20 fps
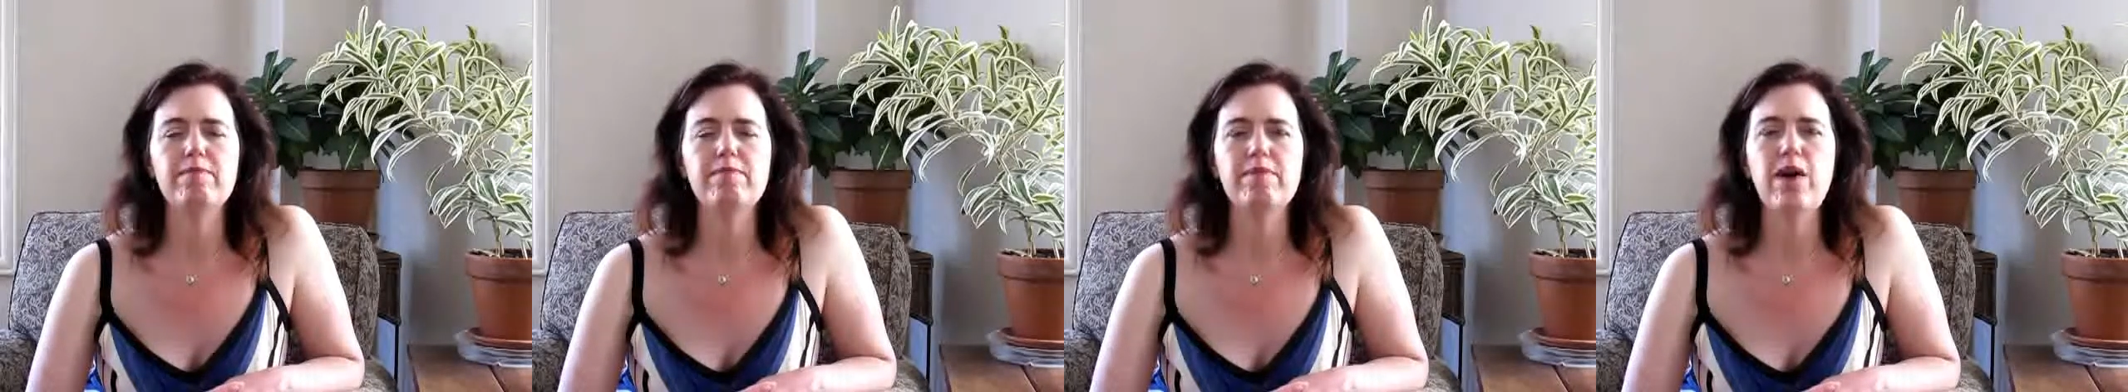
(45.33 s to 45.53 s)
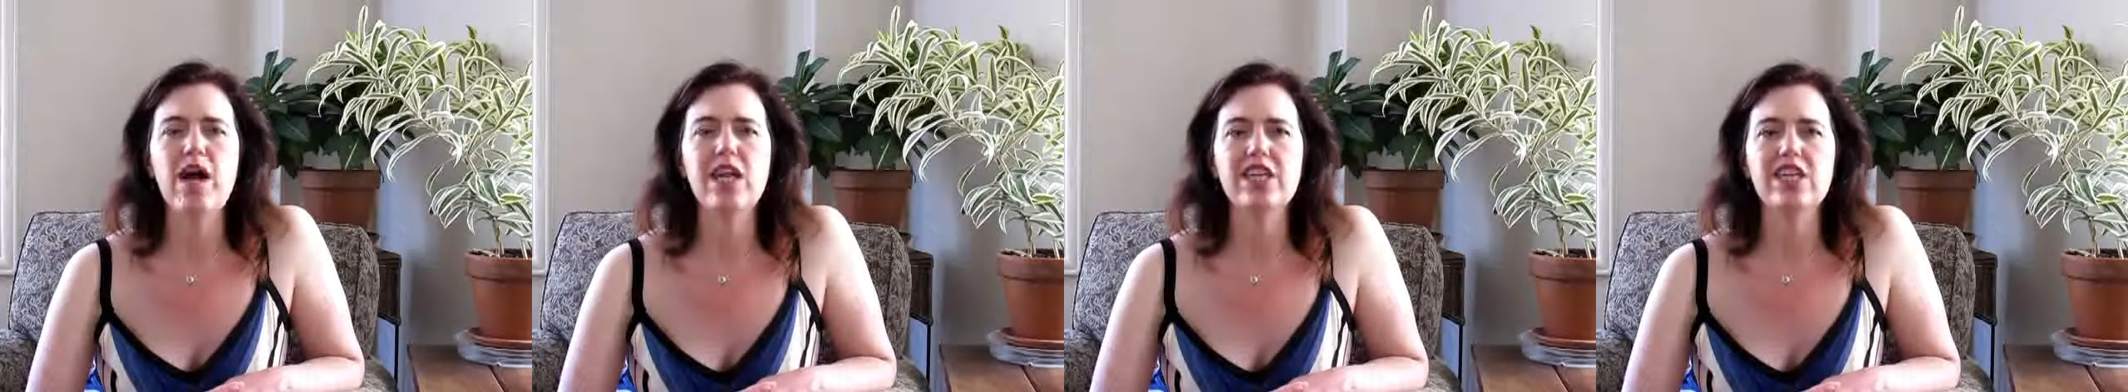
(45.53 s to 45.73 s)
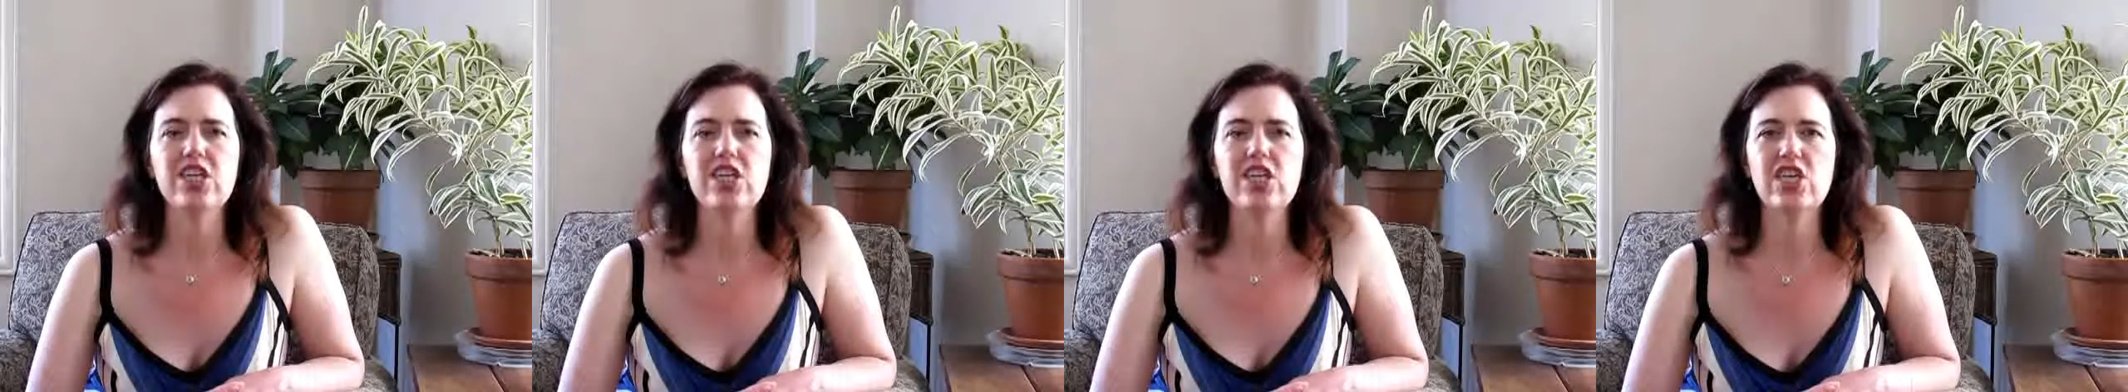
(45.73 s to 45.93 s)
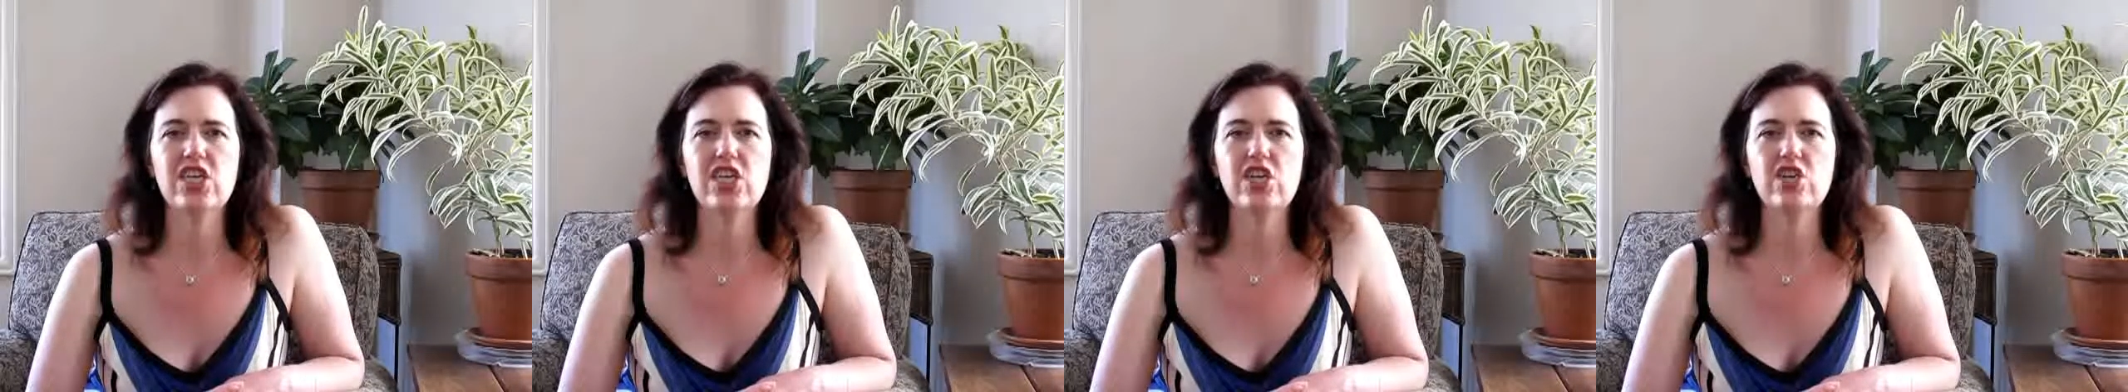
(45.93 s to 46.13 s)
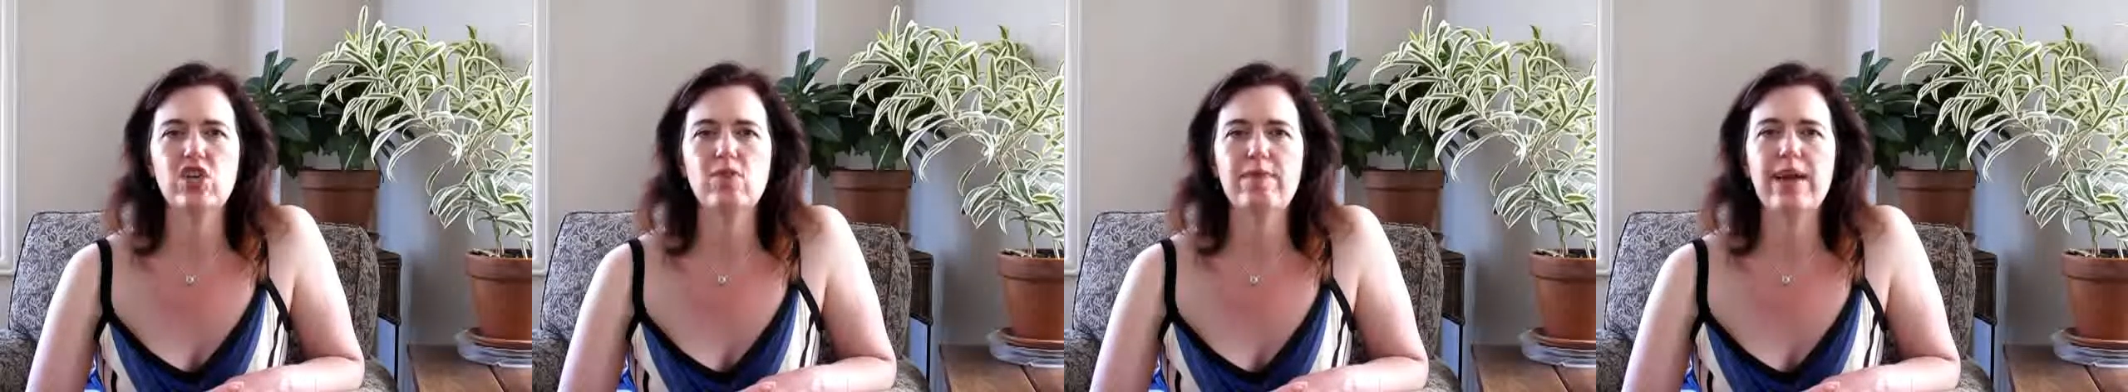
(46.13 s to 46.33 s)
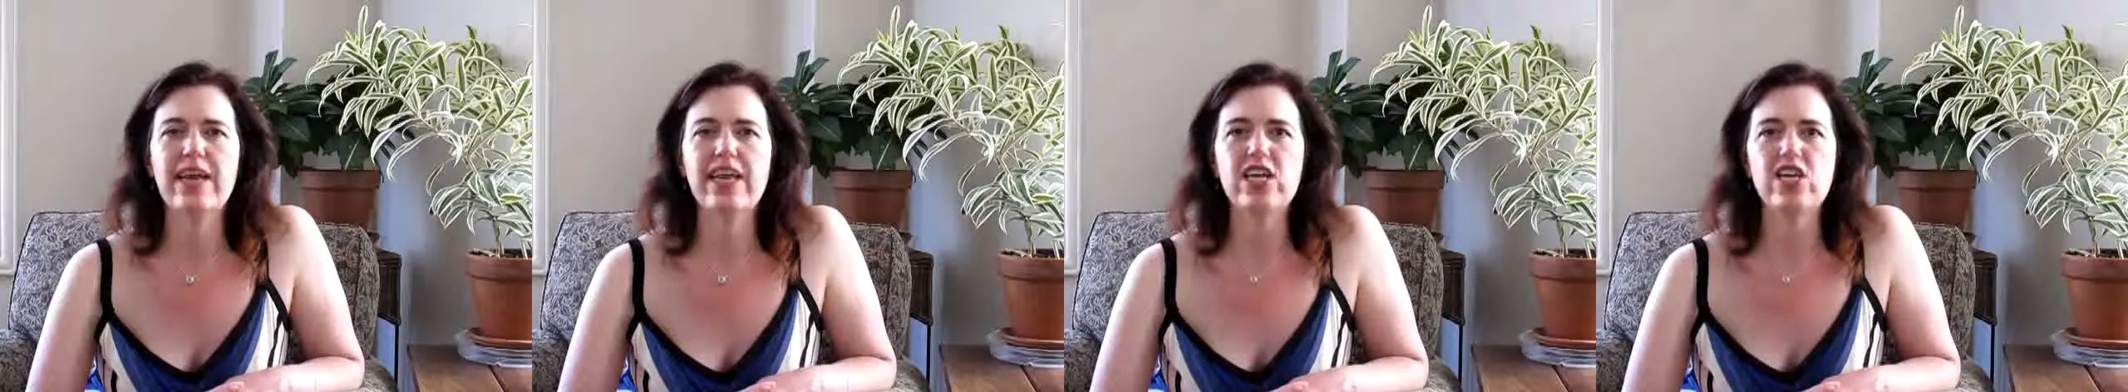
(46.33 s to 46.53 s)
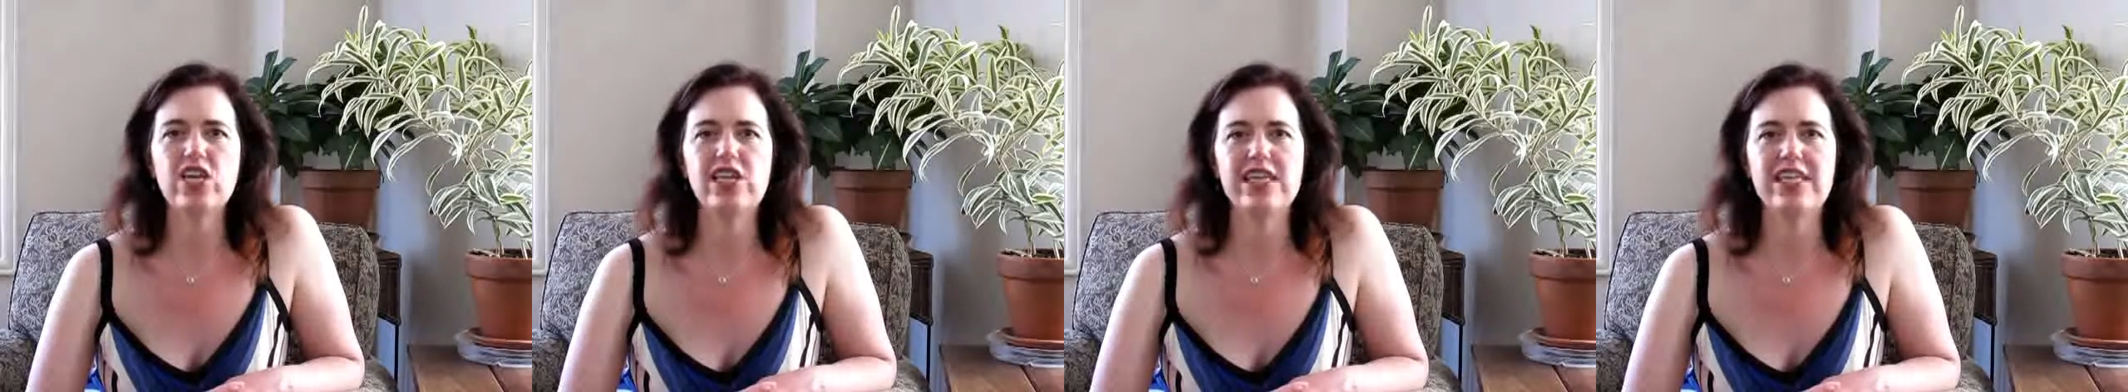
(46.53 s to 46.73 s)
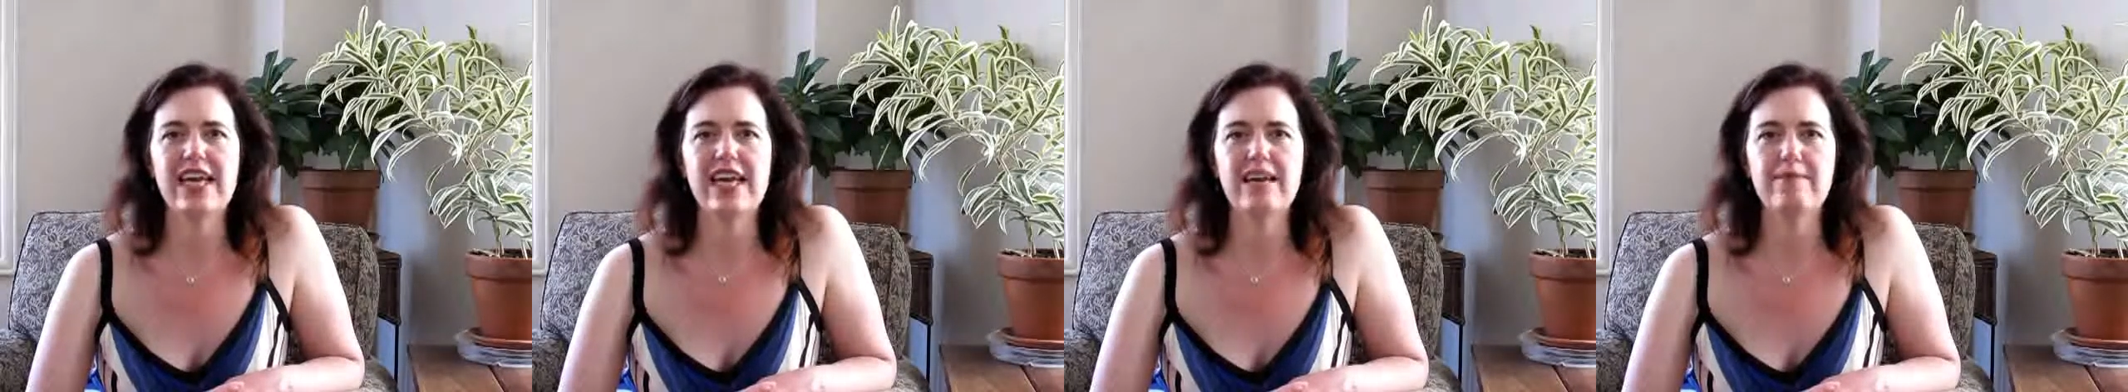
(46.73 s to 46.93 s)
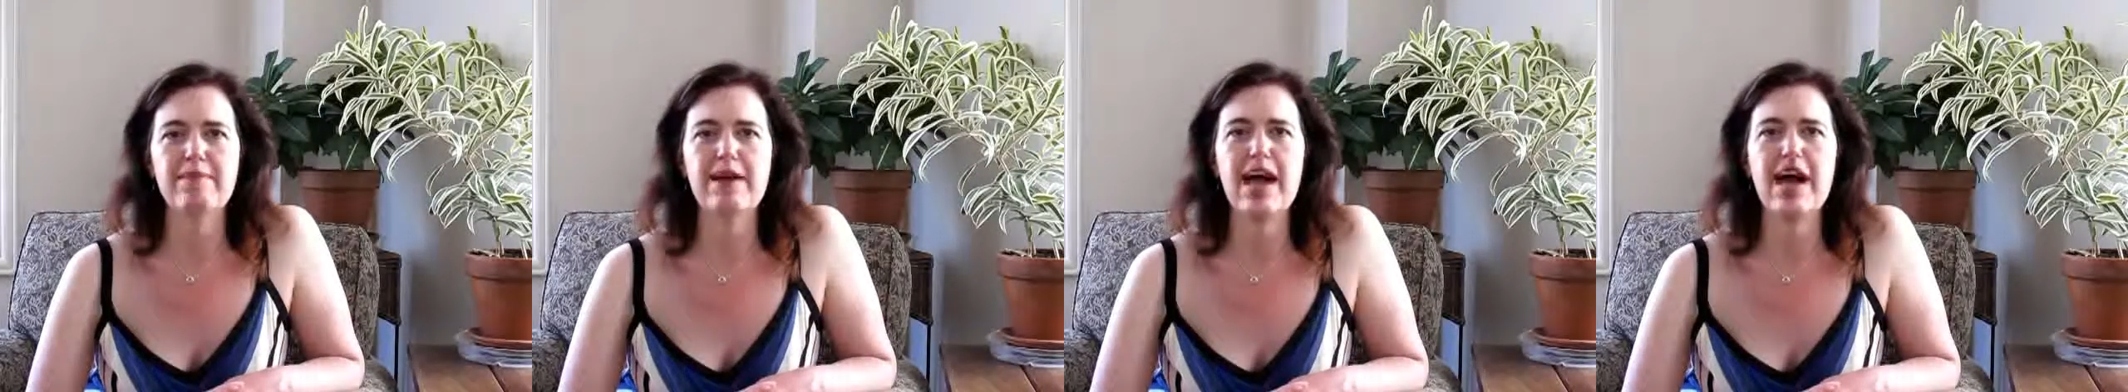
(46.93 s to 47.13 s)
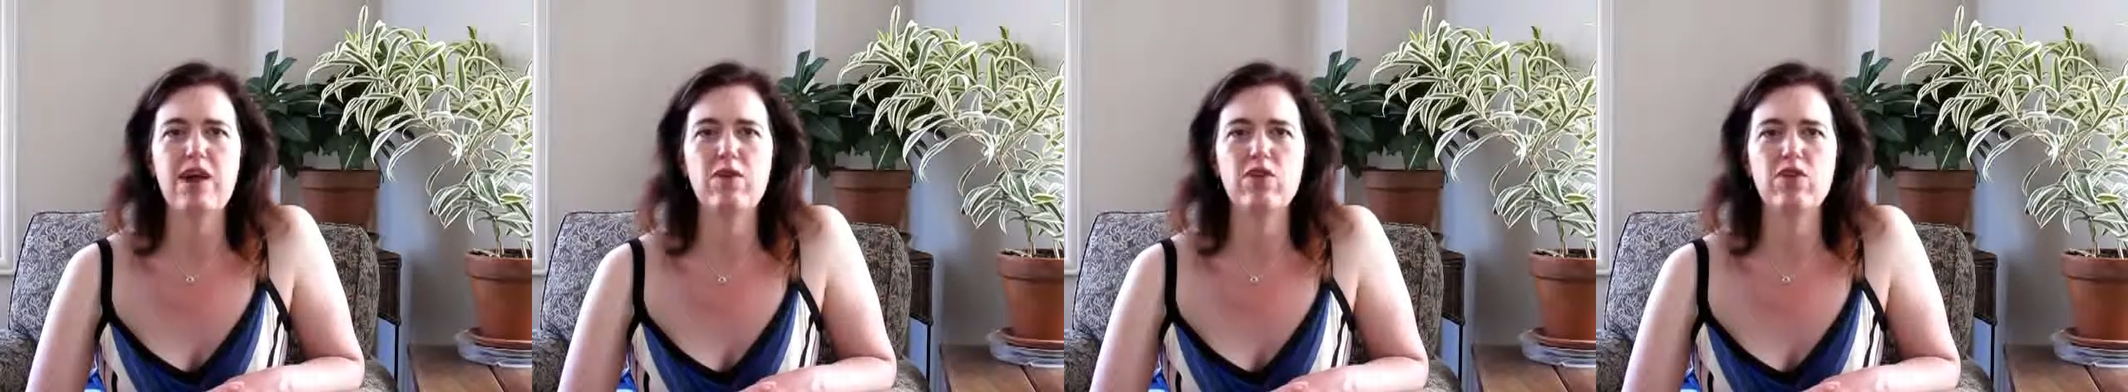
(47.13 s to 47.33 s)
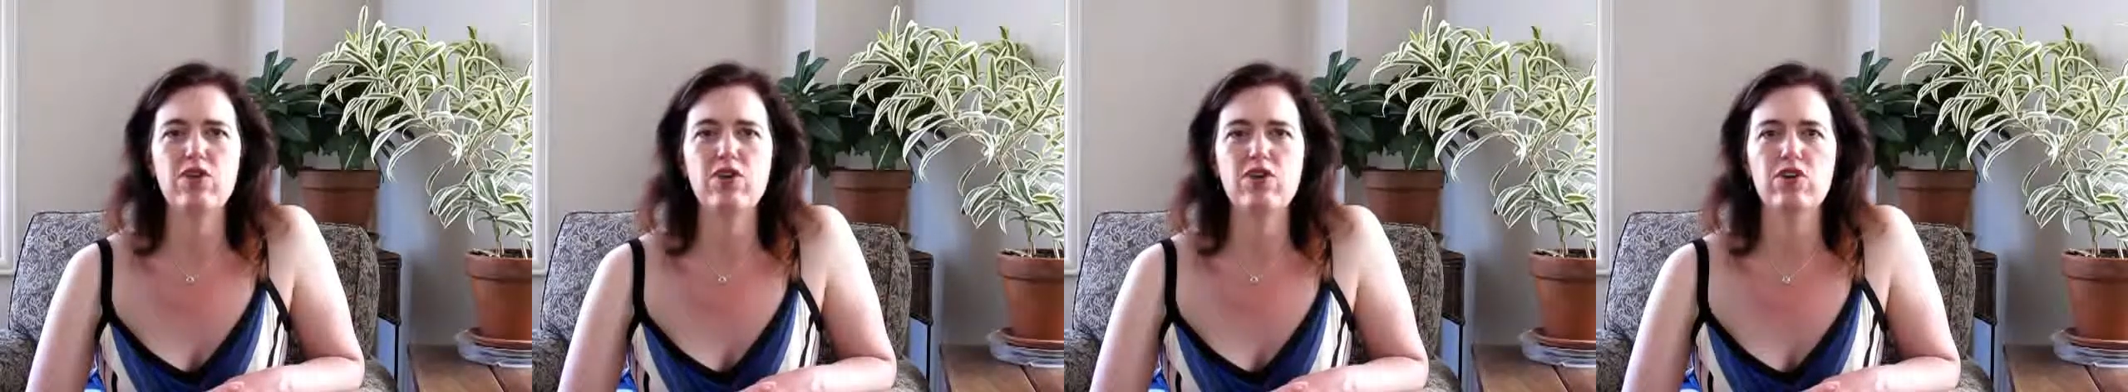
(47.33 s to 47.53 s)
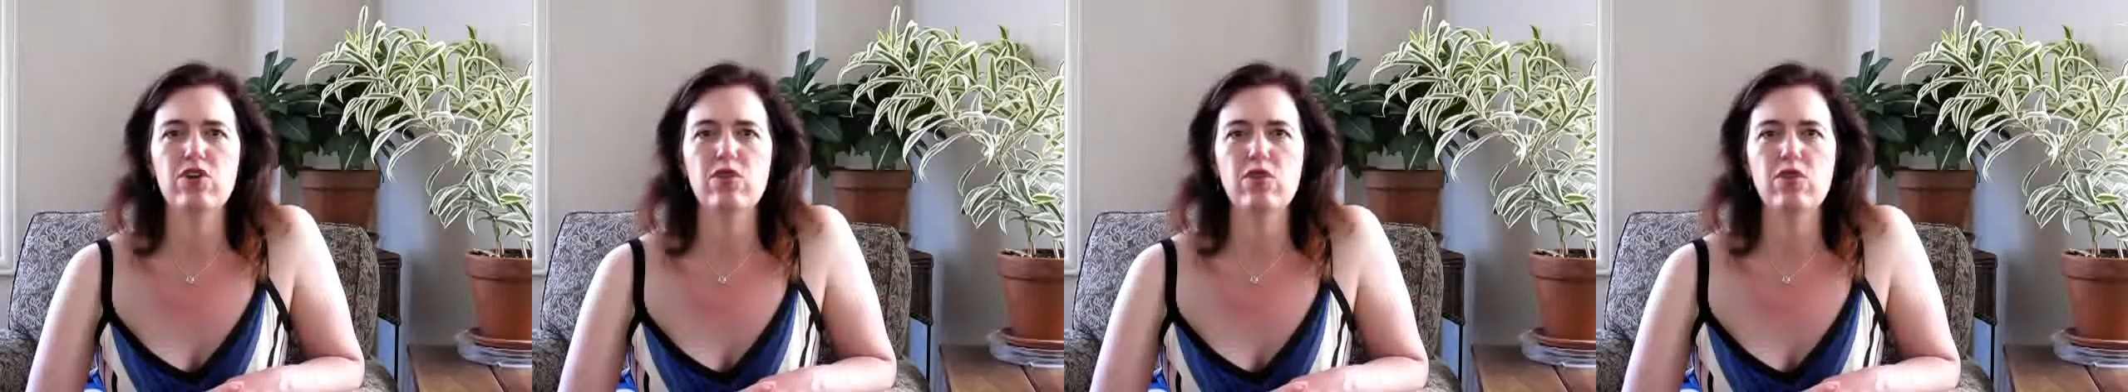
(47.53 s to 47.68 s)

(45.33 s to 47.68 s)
politician who managed to stay in power